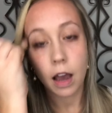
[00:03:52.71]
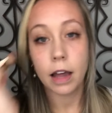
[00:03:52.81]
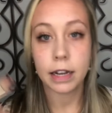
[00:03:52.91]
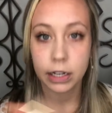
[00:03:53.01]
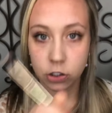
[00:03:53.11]

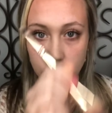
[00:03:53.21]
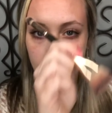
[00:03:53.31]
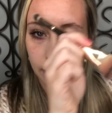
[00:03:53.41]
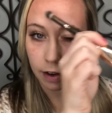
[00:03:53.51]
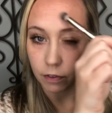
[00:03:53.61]
1.5
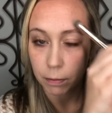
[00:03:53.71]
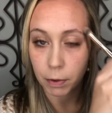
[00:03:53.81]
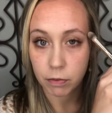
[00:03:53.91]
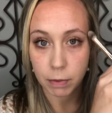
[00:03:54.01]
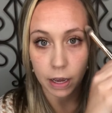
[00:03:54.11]
inches
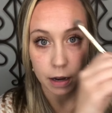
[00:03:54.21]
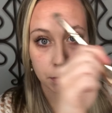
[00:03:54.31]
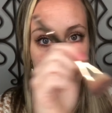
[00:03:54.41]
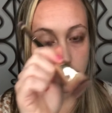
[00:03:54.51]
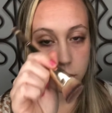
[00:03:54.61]
above my eyebrows.